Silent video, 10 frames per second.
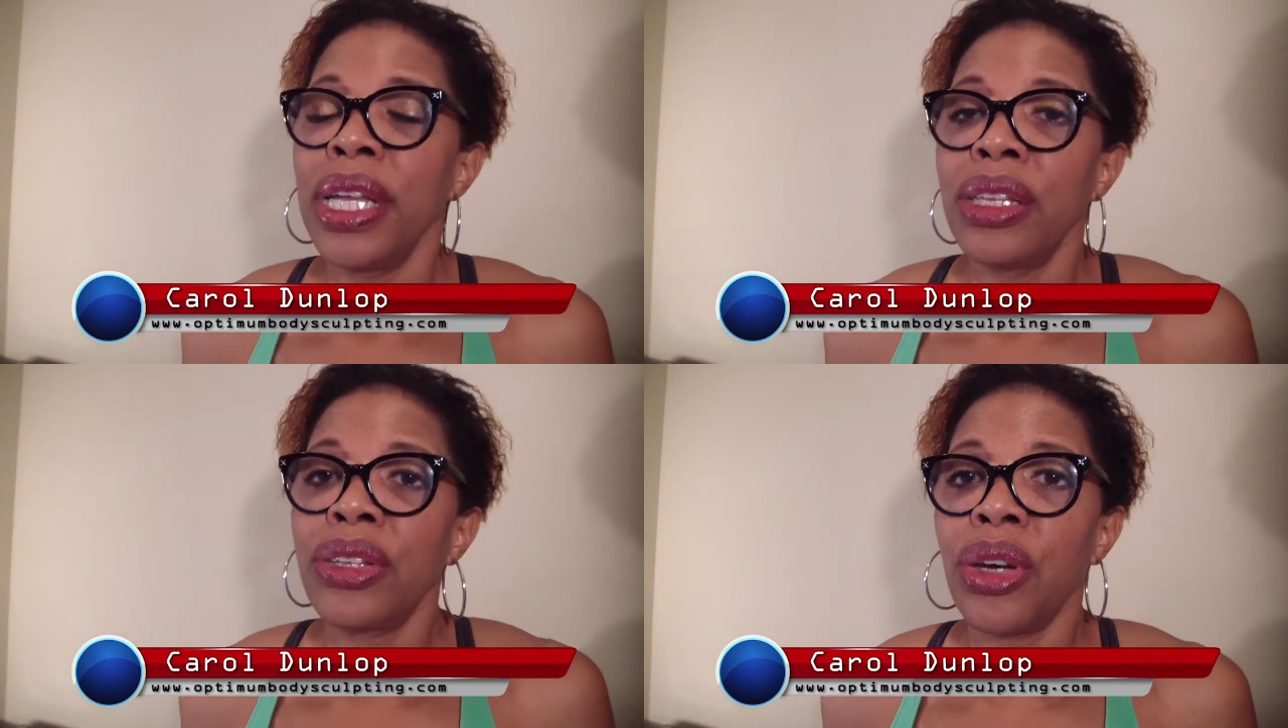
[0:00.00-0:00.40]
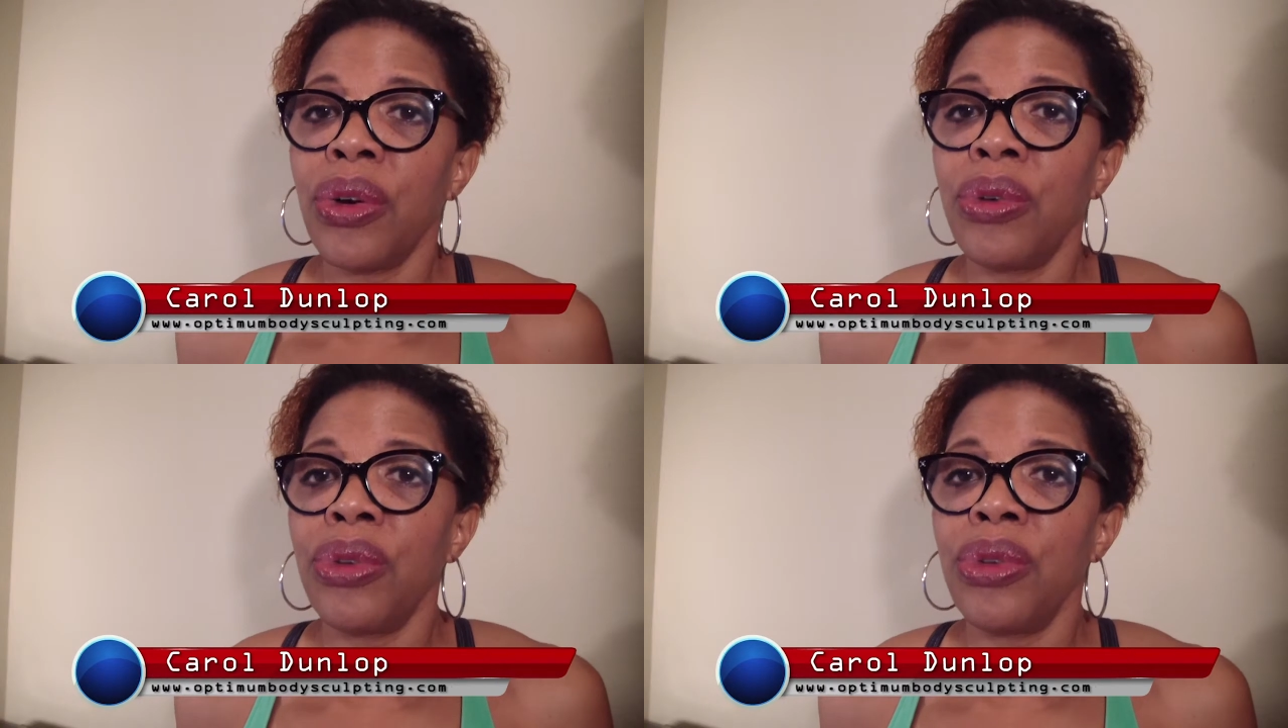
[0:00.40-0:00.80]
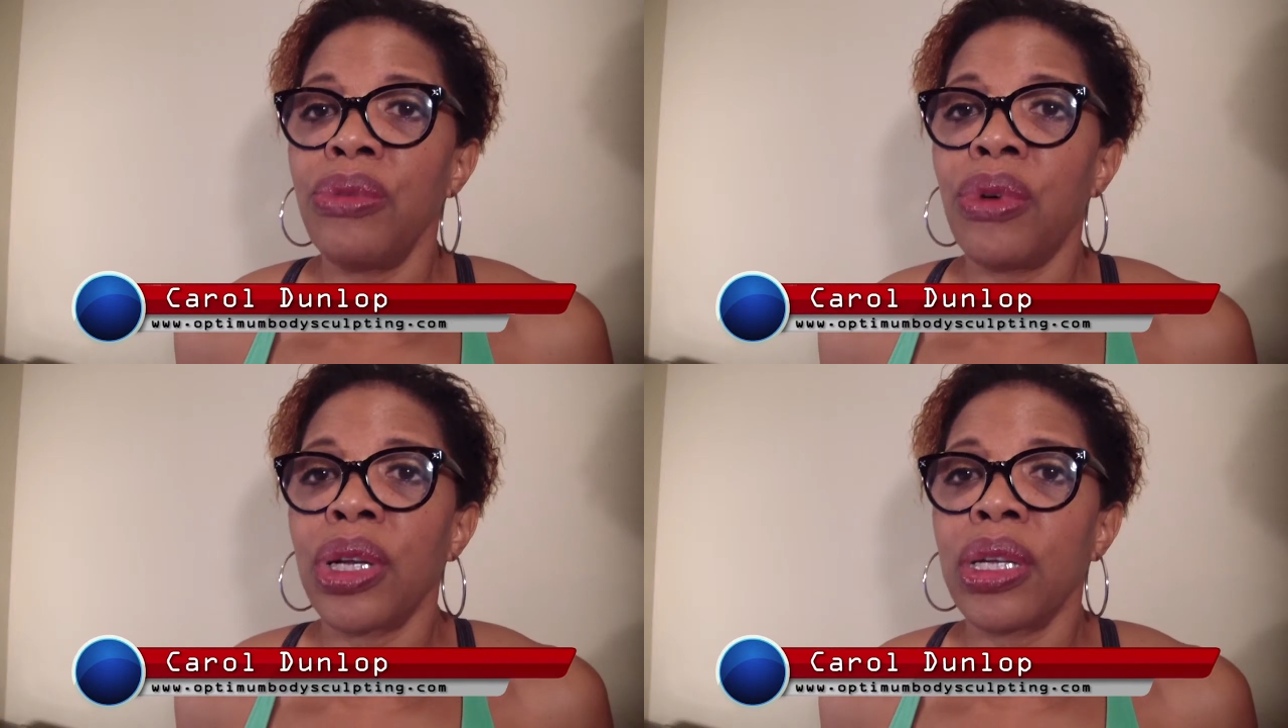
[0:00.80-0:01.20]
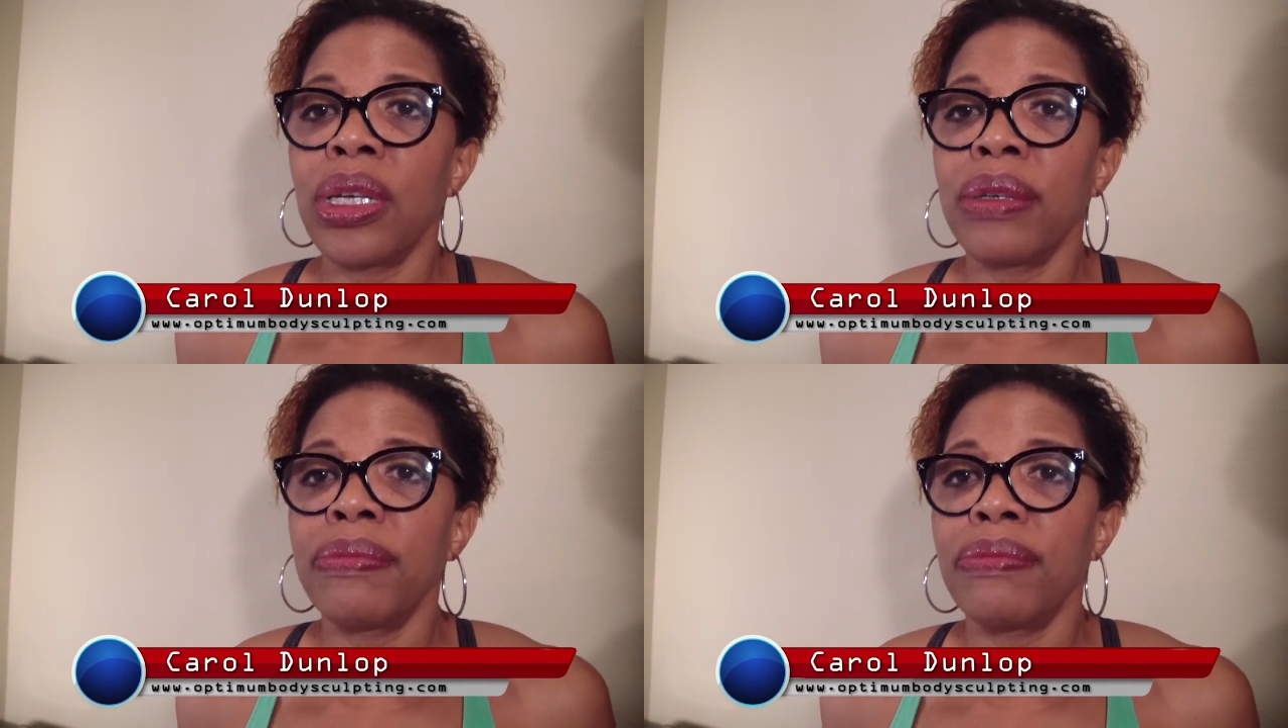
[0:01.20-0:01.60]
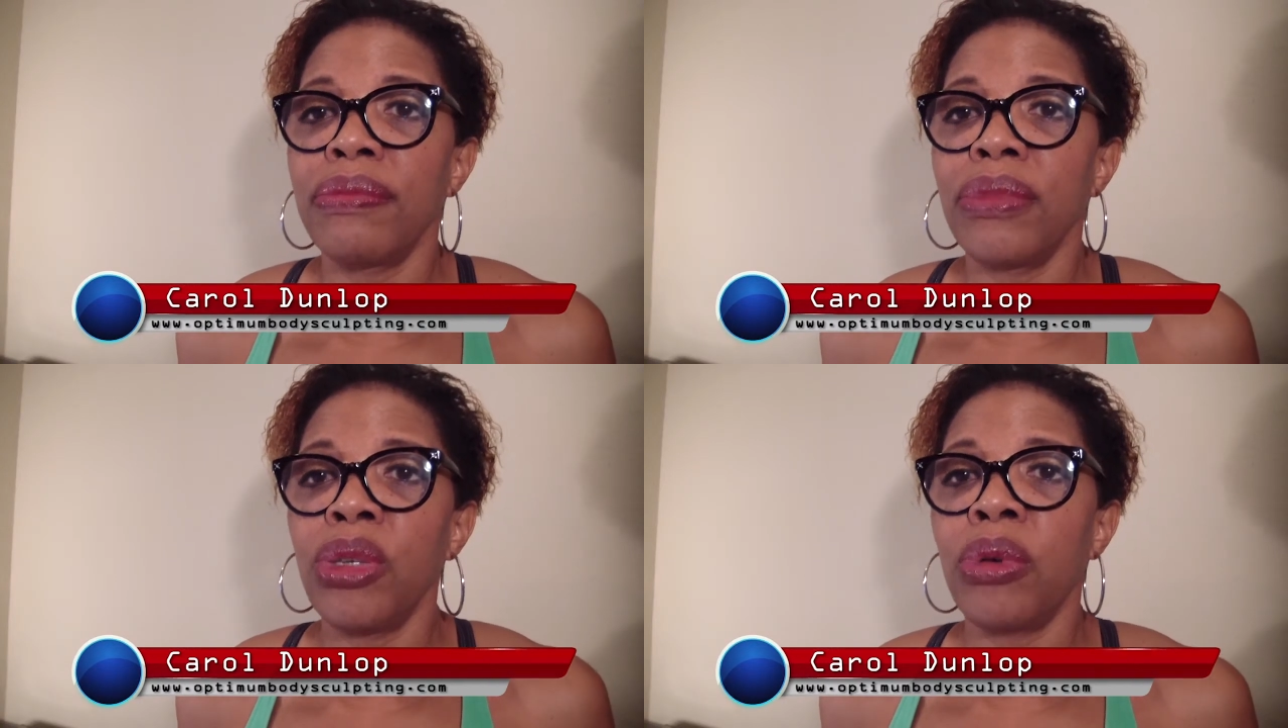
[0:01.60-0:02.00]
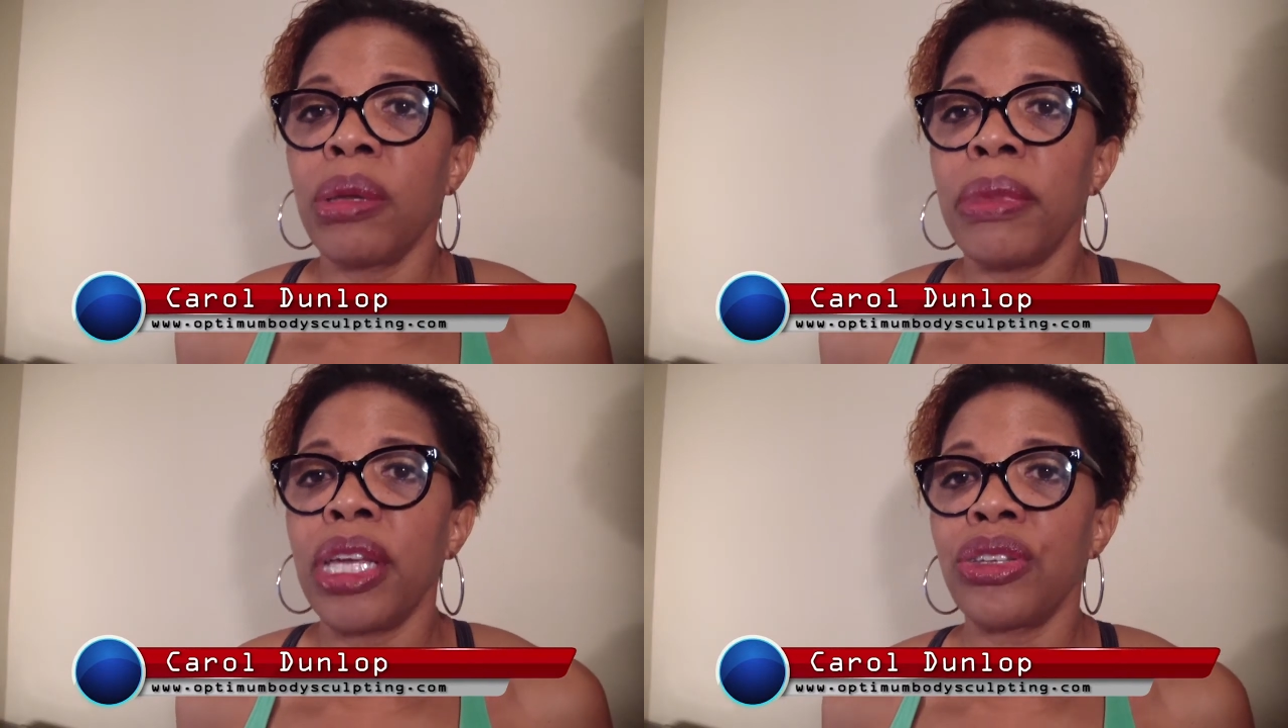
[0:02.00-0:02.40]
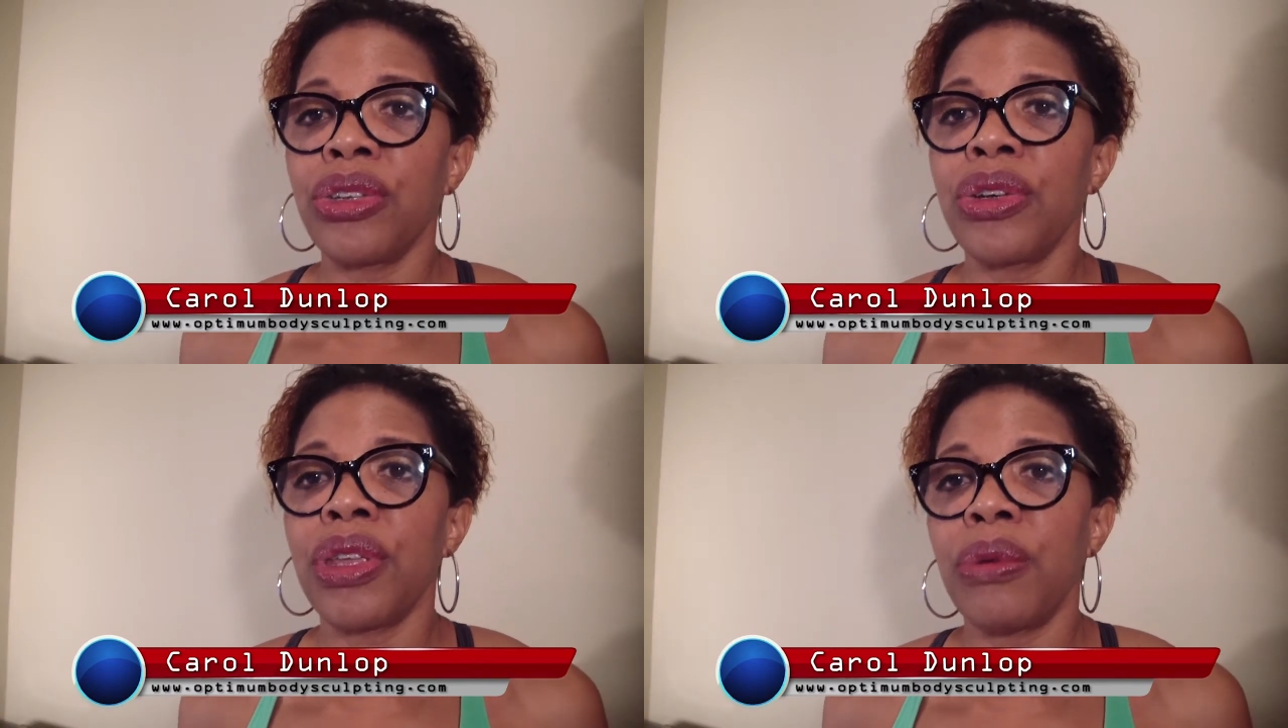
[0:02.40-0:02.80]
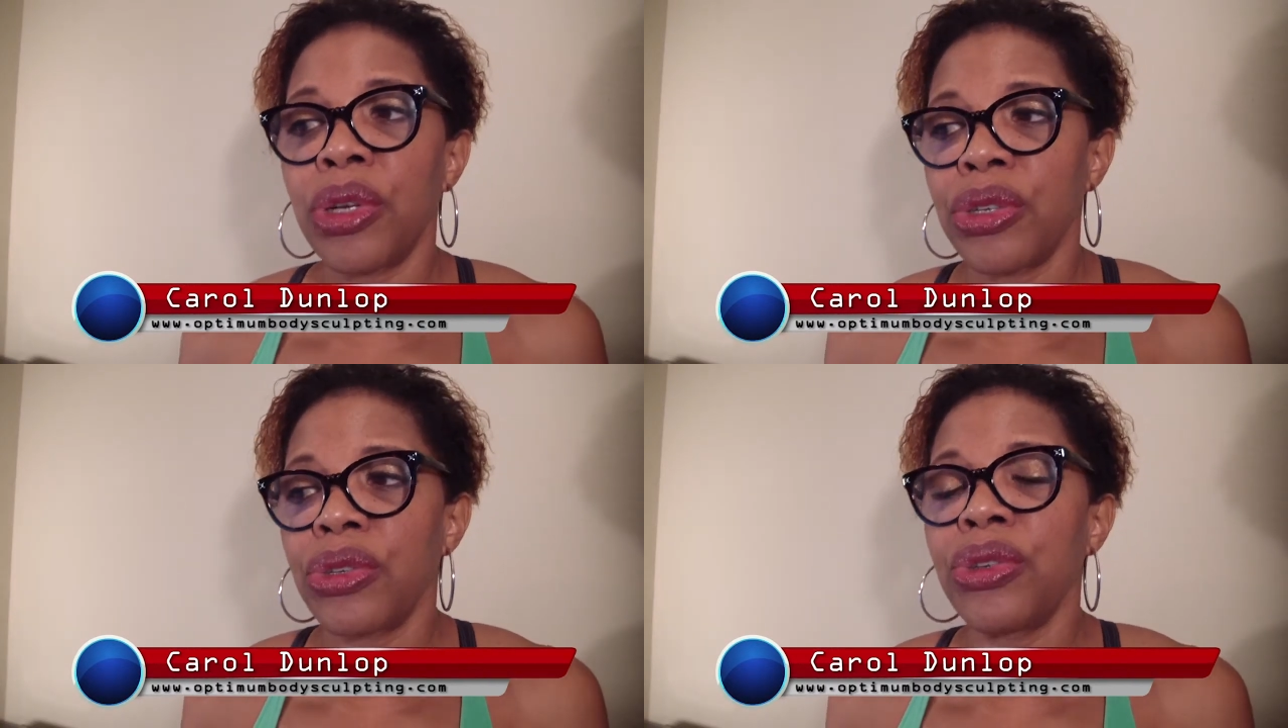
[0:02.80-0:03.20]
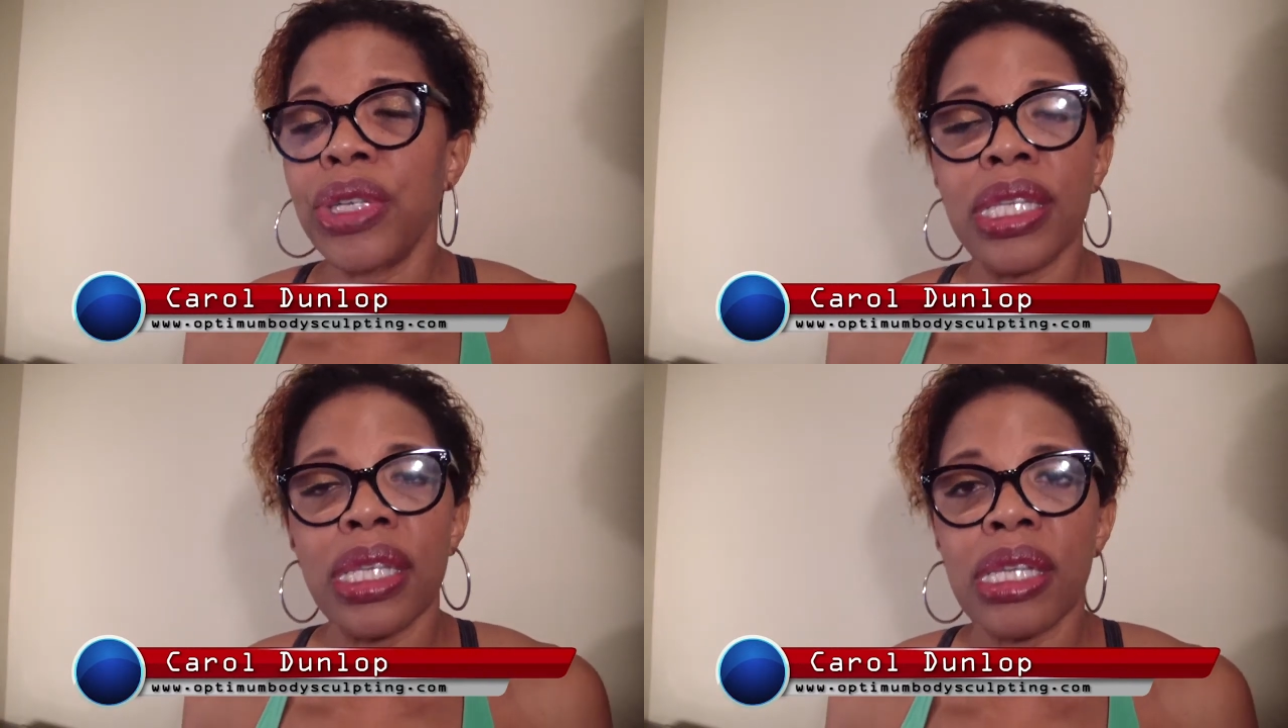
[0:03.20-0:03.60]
so you want to make sure that what you're doing,